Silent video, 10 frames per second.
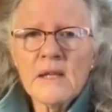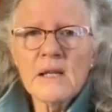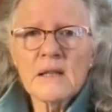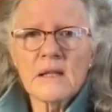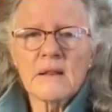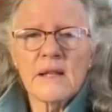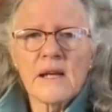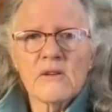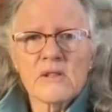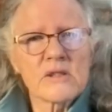think that
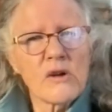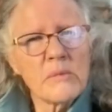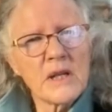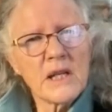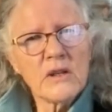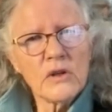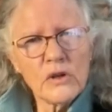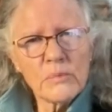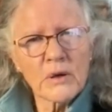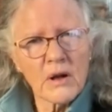there are so many
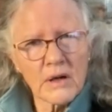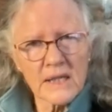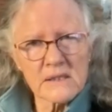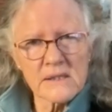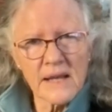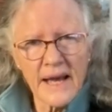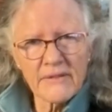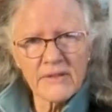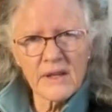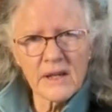new products
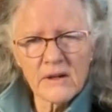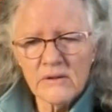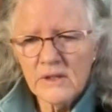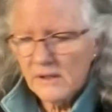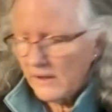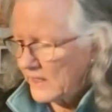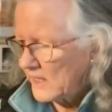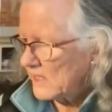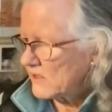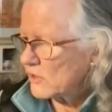out there.
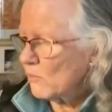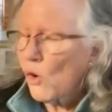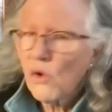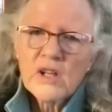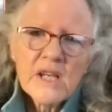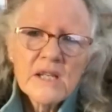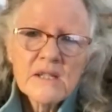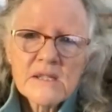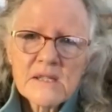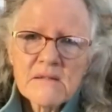The small
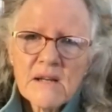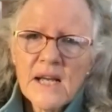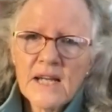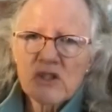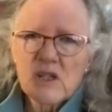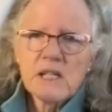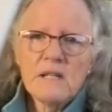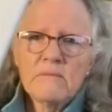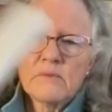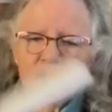kits,
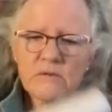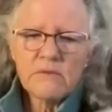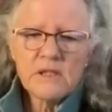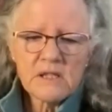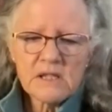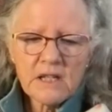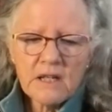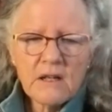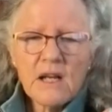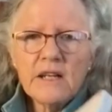this is
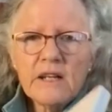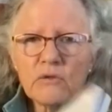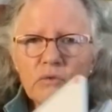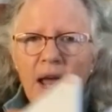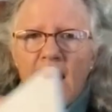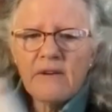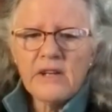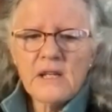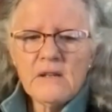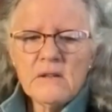a little
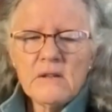Rowney